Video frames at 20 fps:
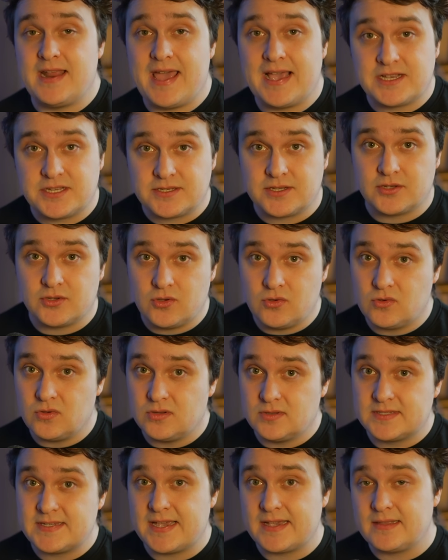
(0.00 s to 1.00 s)
an
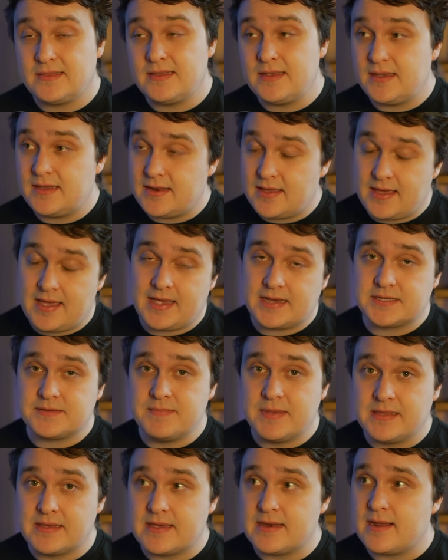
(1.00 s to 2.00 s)
ex-Google tech lead,
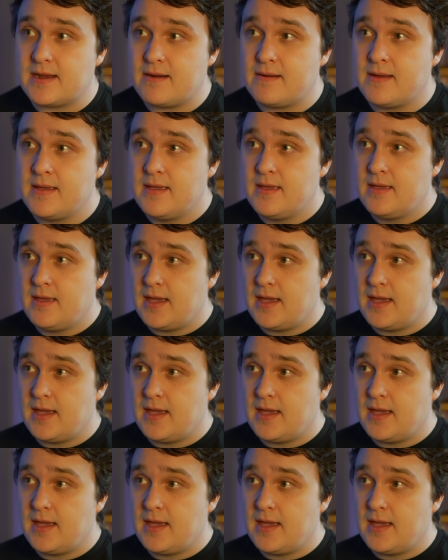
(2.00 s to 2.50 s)
ex-millionaire,